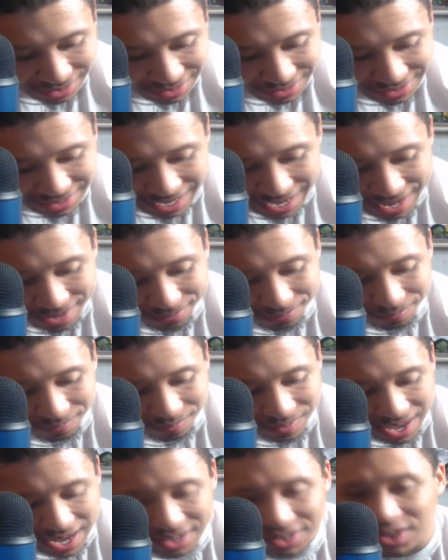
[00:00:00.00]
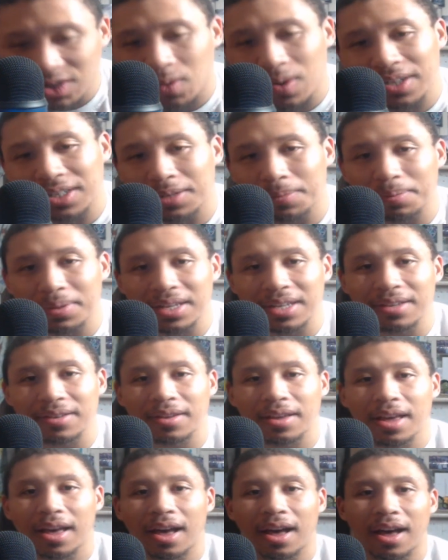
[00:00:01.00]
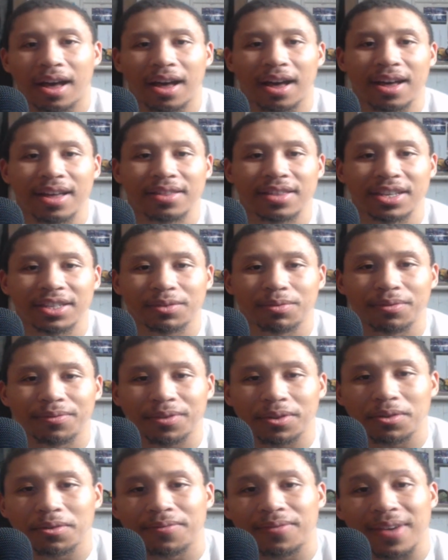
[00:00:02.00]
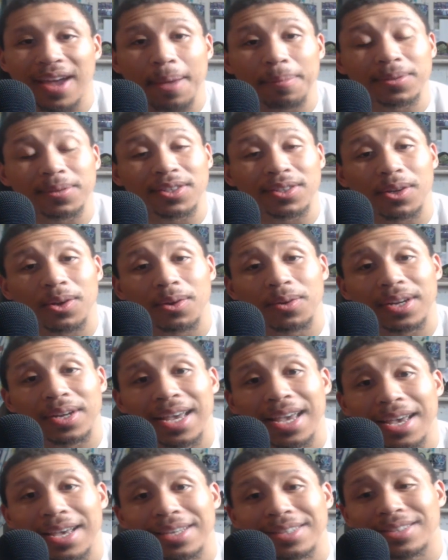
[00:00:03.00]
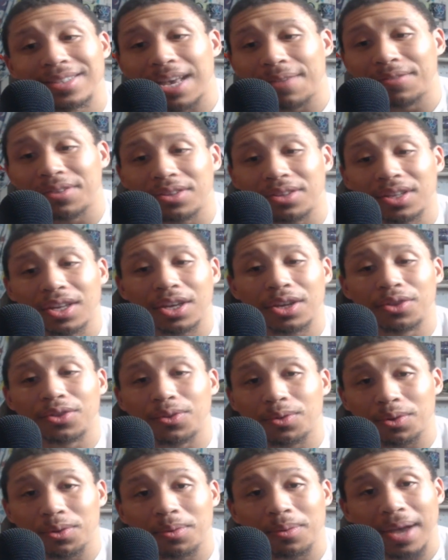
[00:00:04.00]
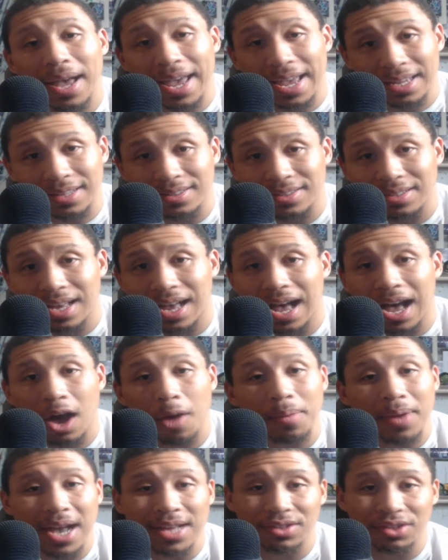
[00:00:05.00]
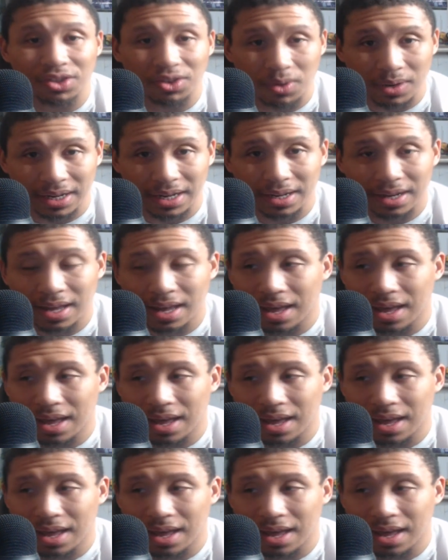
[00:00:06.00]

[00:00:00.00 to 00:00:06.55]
yeah, that is going to be this review for episode 7 through 8. I hope you guys enjoyed it.